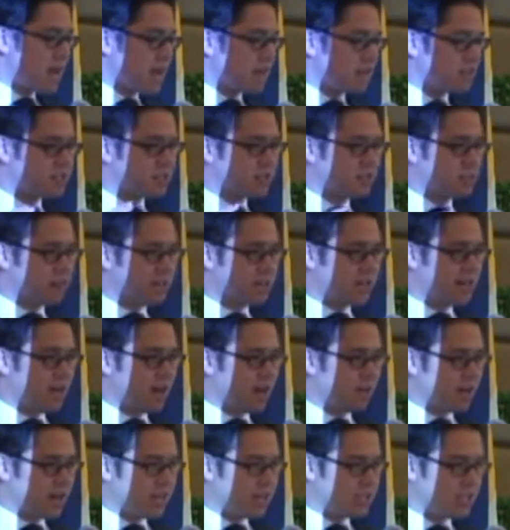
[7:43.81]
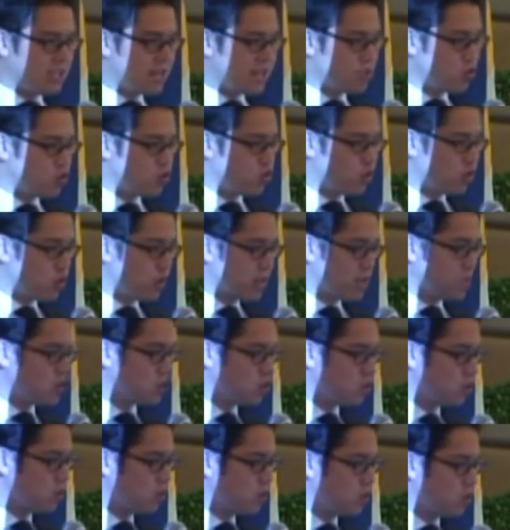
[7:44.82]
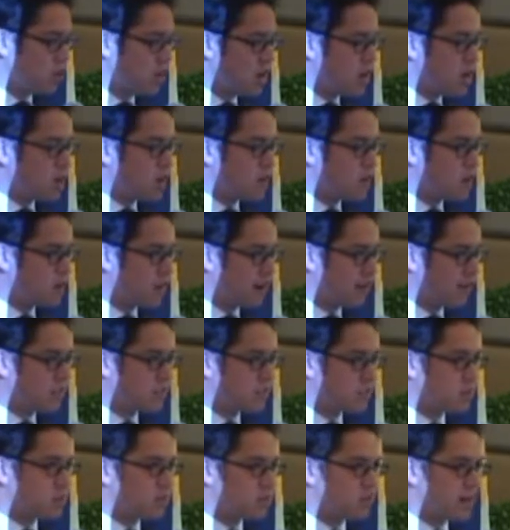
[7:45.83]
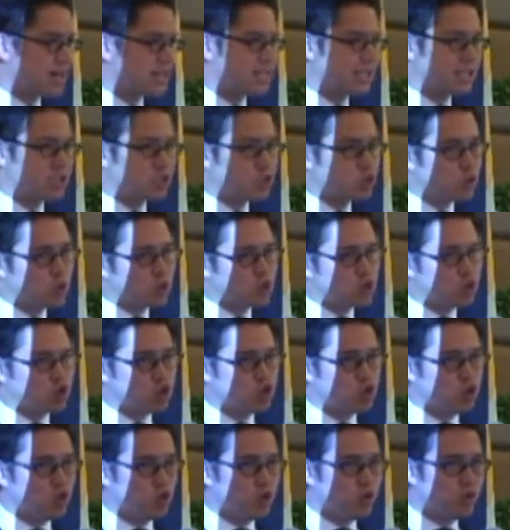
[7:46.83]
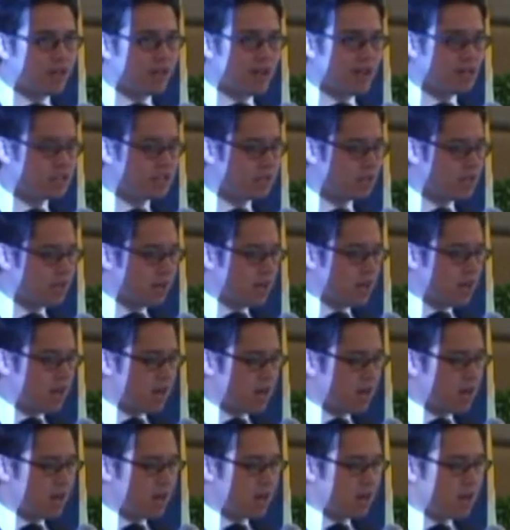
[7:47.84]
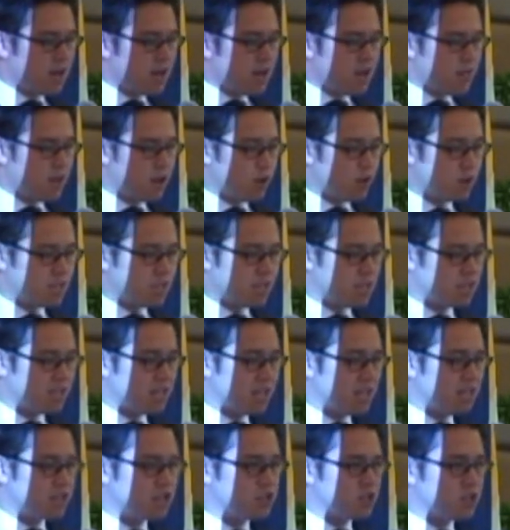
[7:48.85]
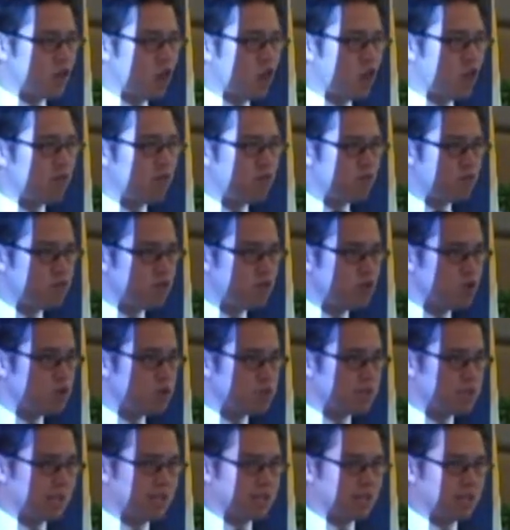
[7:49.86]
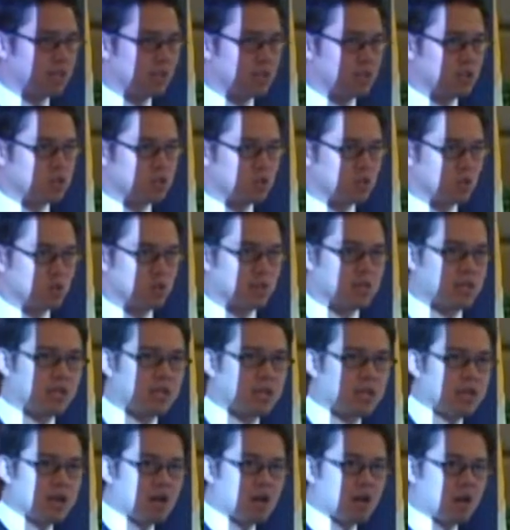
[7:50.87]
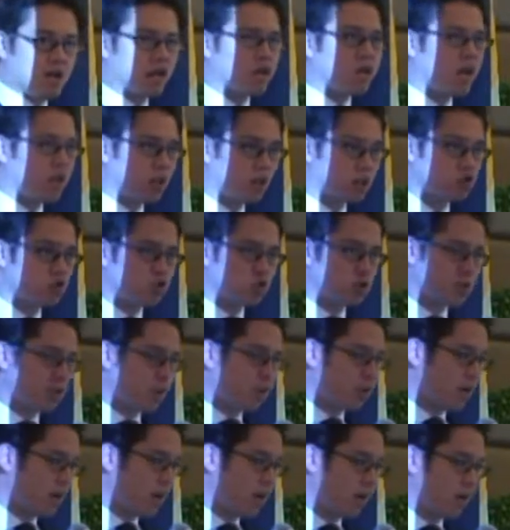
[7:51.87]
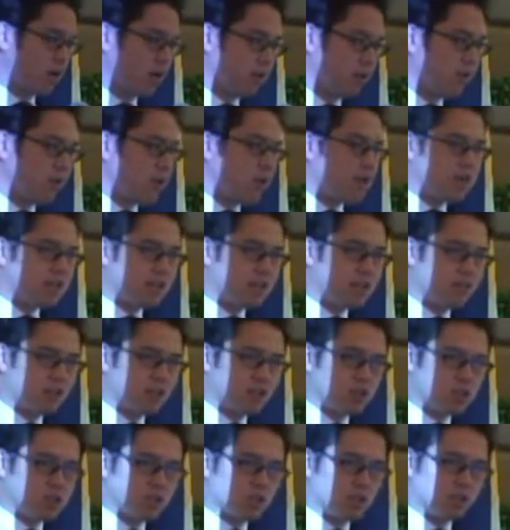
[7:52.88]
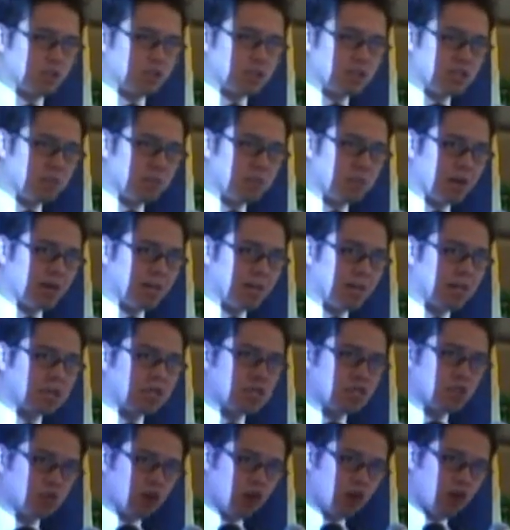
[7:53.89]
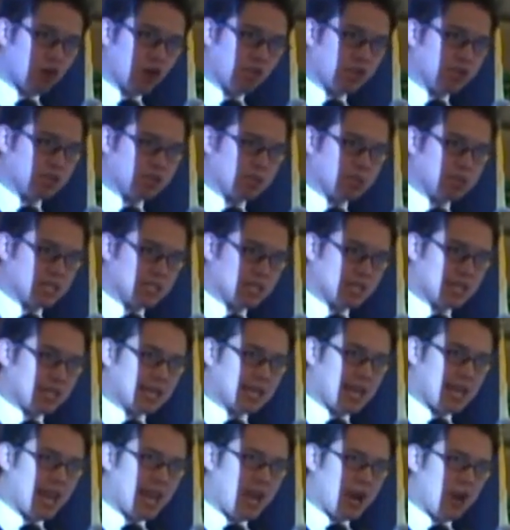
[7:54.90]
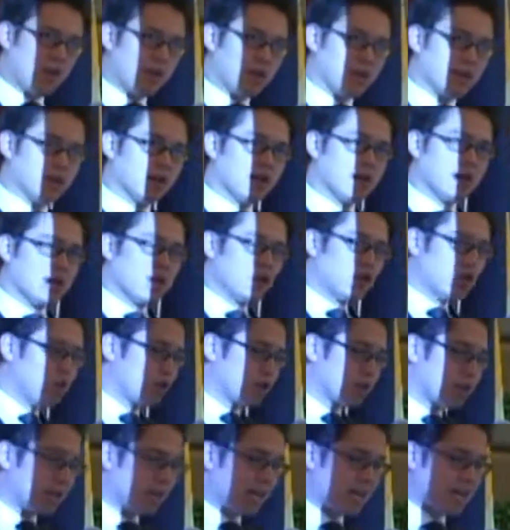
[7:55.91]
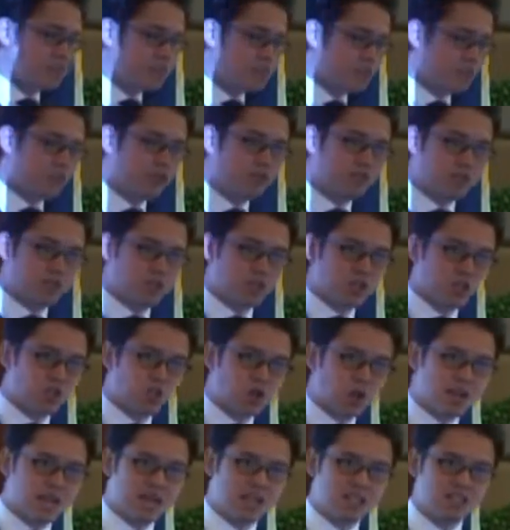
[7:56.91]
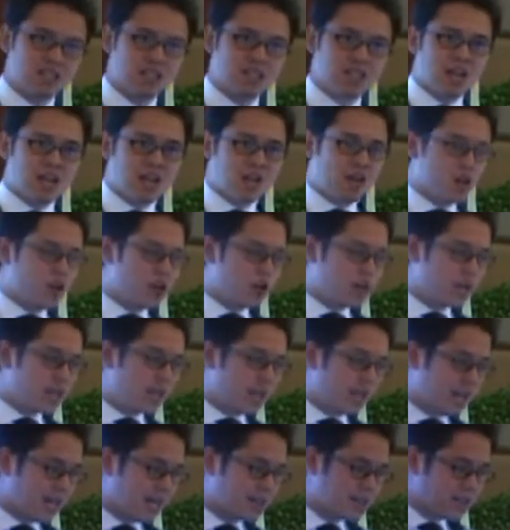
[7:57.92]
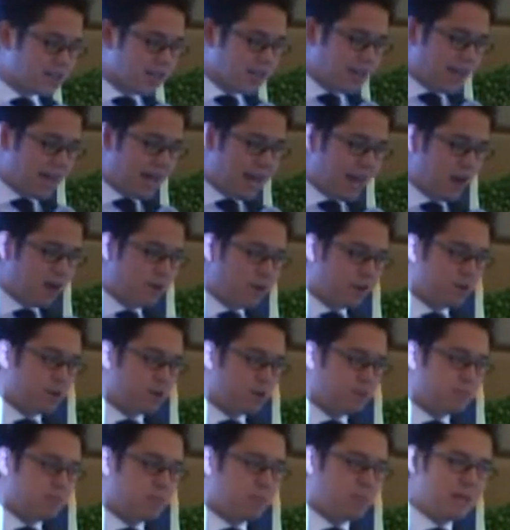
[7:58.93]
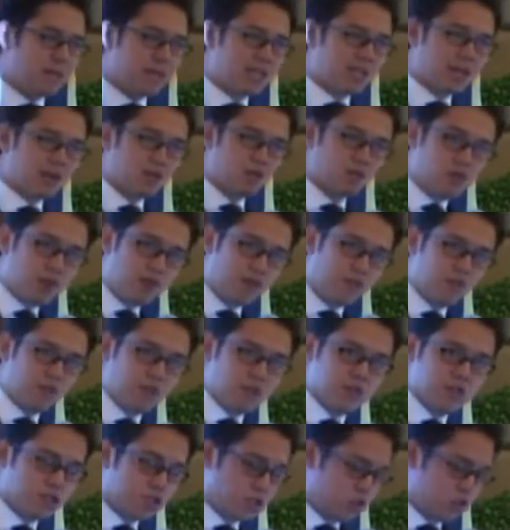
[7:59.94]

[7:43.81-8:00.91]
And similarly, how that is then drawn into the graphics and branding to ensure that there was the sense of rooting into the cultural locale, given the sort of the tin mining industry of this particular area, looking at silvers and greys, looking at how it can be making reference